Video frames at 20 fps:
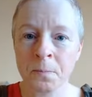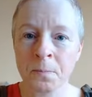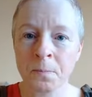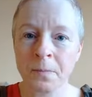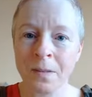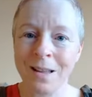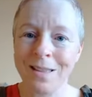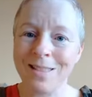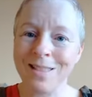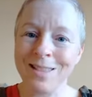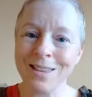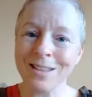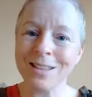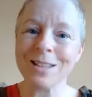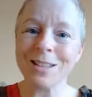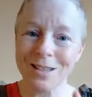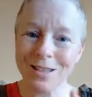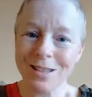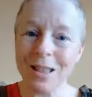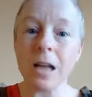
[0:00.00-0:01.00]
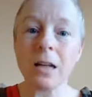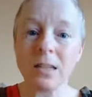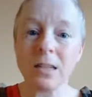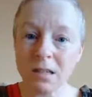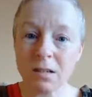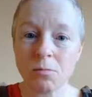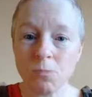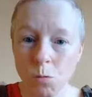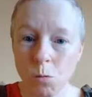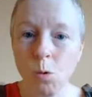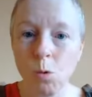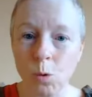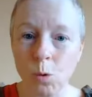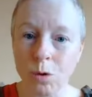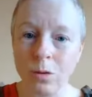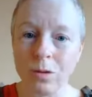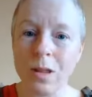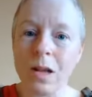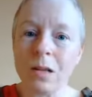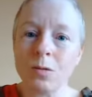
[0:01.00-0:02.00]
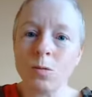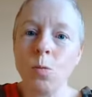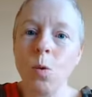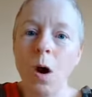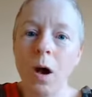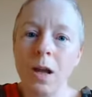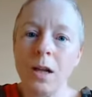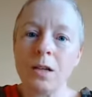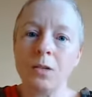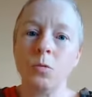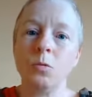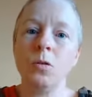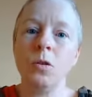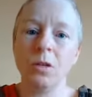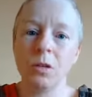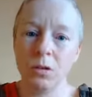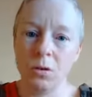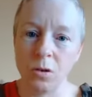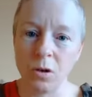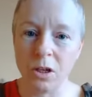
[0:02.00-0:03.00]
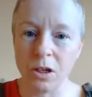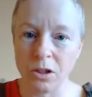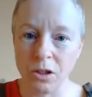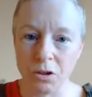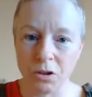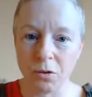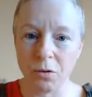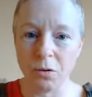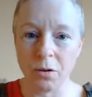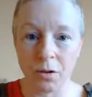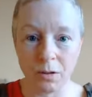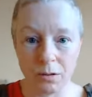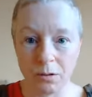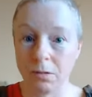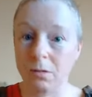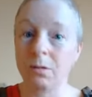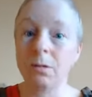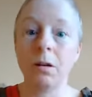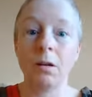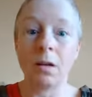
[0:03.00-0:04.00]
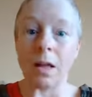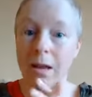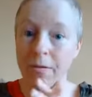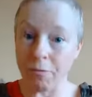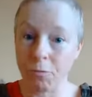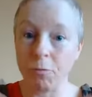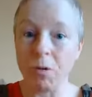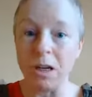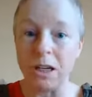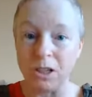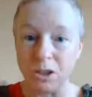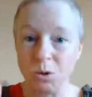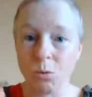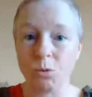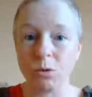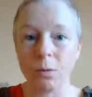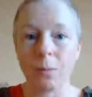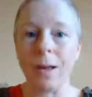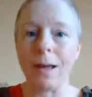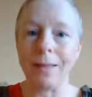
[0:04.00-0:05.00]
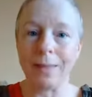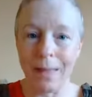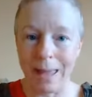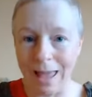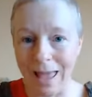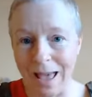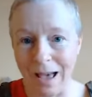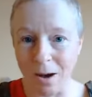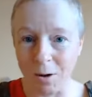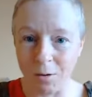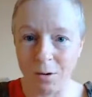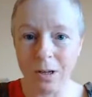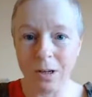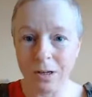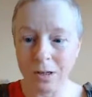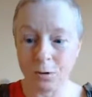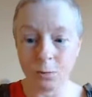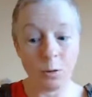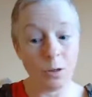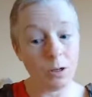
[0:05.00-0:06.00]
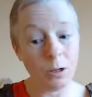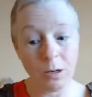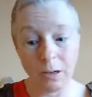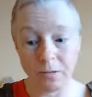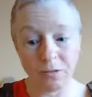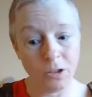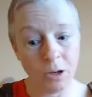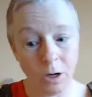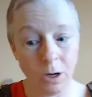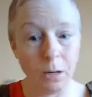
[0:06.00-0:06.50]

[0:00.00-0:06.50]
This is, that's the reward. That's why it's worth learning to do this. And you know, they haven't really talked about the how because we don't have time.